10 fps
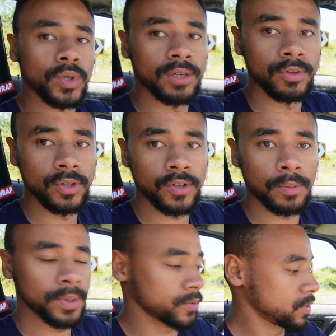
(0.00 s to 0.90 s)
whatever the
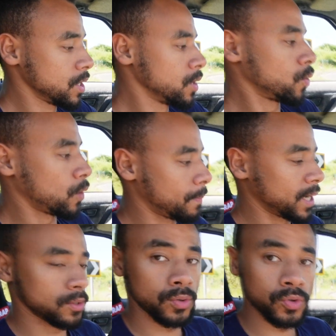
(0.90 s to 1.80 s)
top is, or I
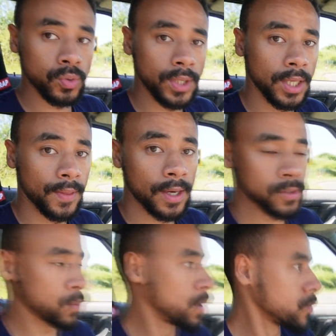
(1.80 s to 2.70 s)
might do tweed in that
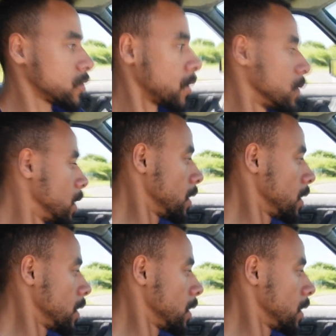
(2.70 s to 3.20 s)
as well. So